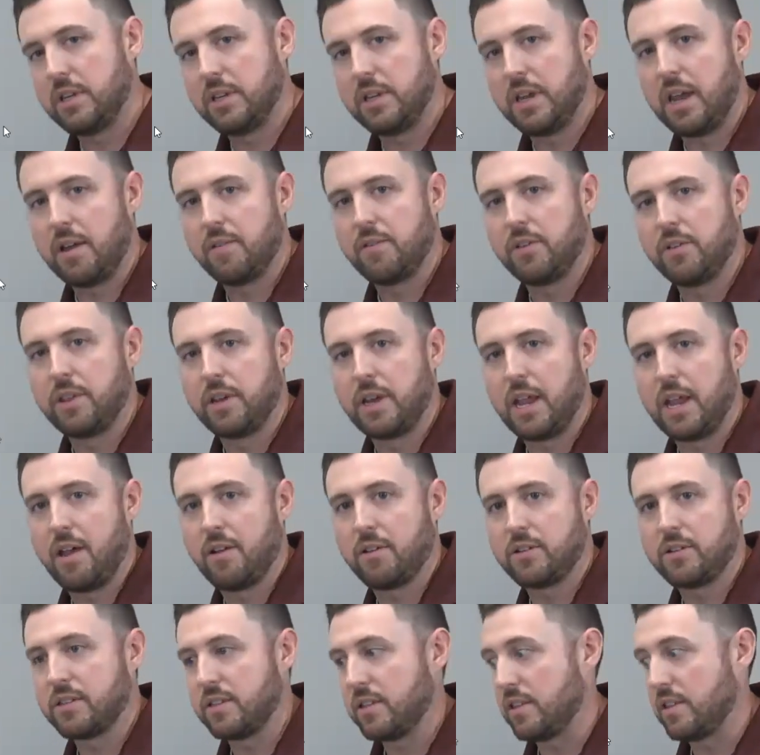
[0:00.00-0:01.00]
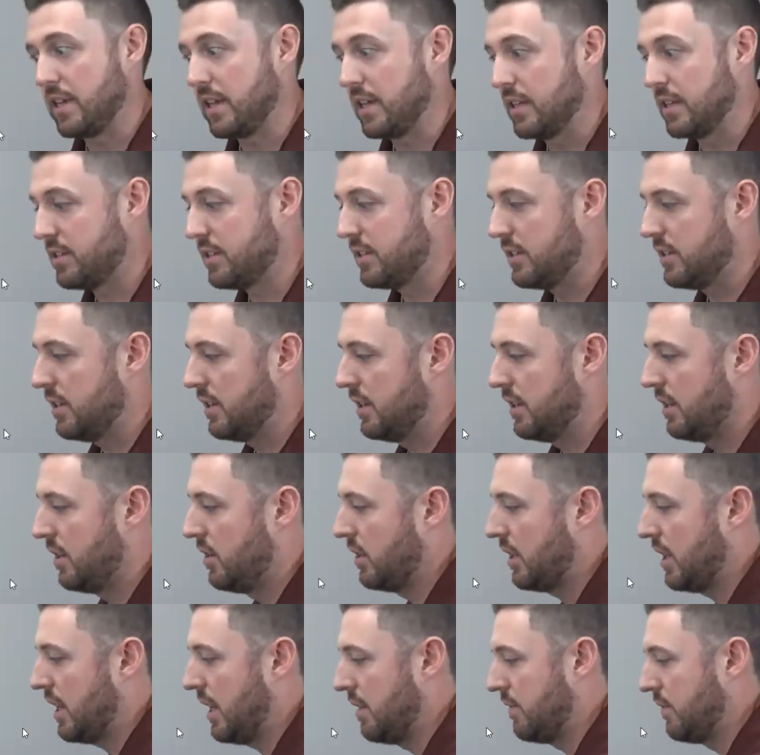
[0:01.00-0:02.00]
and everything now, because I think it's
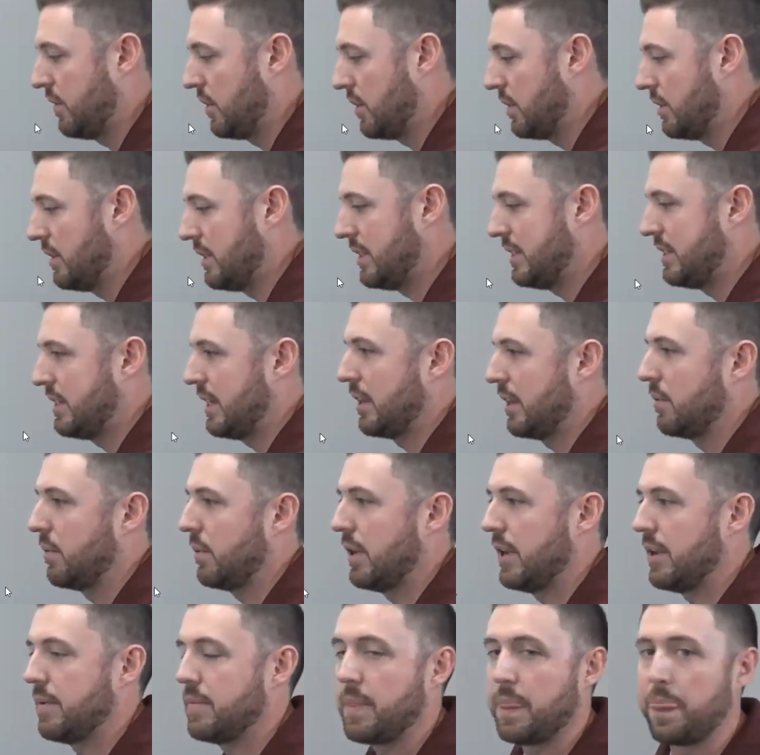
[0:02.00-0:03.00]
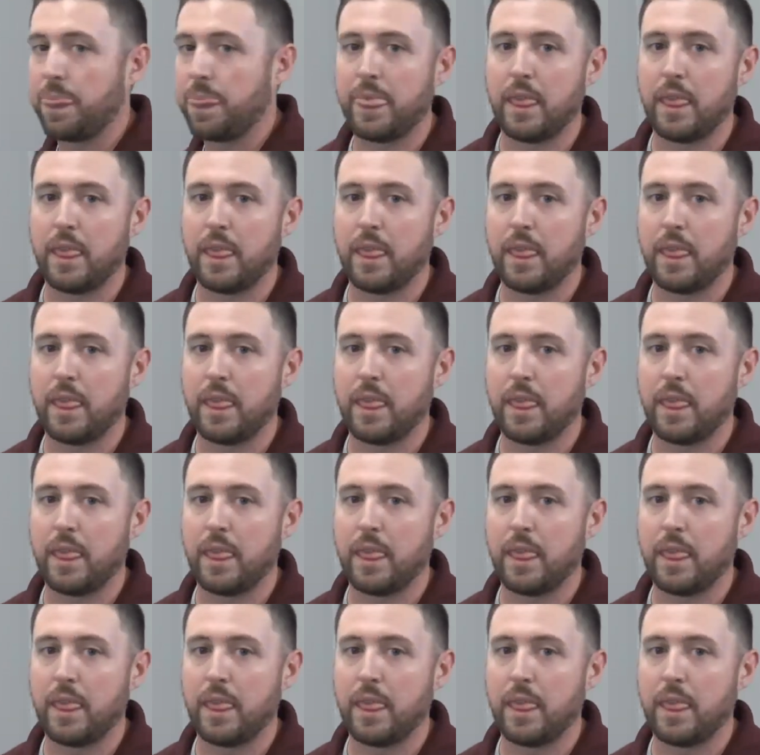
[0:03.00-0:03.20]
kind of a good segue.